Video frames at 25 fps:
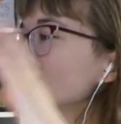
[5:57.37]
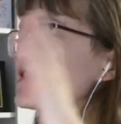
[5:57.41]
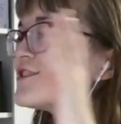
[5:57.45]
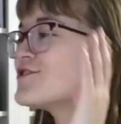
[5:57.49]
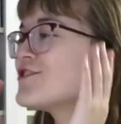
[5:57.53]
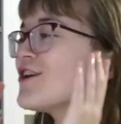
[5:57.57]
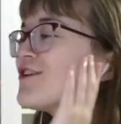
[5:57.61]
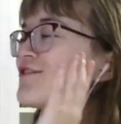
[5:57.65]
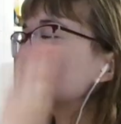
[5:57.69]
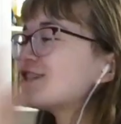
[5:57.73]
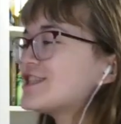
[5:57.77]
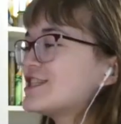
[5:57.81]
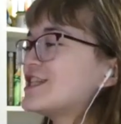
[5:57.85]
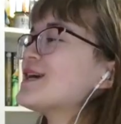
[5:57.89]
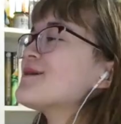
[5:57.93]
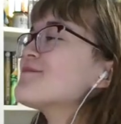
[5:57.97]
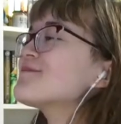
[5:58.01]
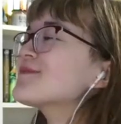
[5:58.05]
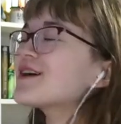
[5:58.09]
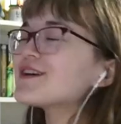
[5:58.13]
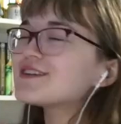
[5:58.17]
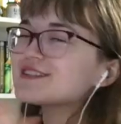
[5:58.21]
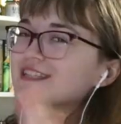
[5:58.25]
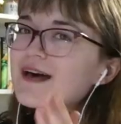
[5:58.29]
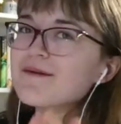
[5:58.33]
So Jim
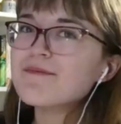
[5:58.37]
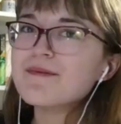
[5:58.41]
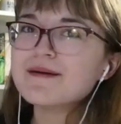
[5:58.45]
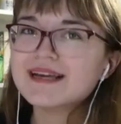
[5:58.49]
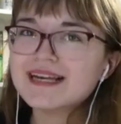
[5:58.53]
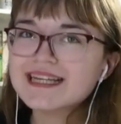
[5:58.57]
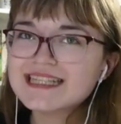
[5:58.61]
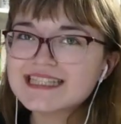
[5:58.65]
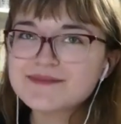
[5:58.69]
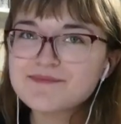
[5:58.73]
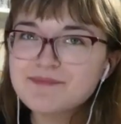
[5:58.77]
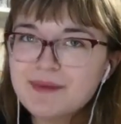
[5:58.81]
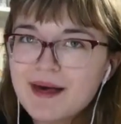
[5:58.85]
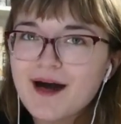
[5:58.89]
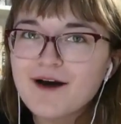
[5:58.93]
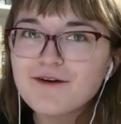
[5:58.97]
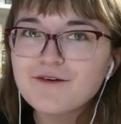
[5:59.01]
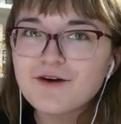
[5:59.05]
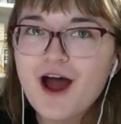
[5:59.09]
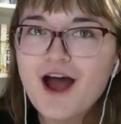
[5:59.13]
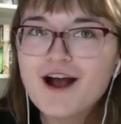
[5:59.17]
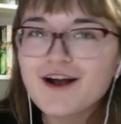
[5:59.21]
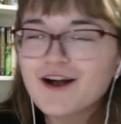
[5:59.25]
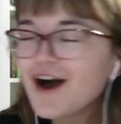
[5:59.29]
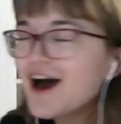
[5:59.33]
goes up against
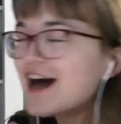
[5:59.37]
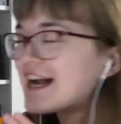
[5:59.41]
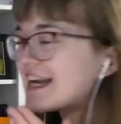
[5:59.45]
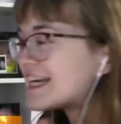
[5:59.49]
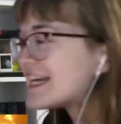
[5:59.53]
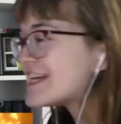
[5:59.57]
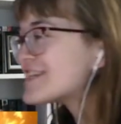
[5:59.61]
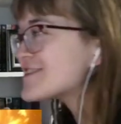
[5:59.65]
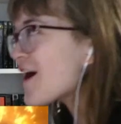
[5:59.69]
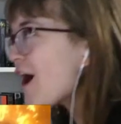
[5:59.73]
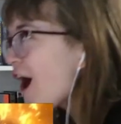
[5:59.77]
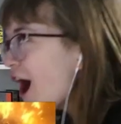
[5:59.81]
Bellrock on his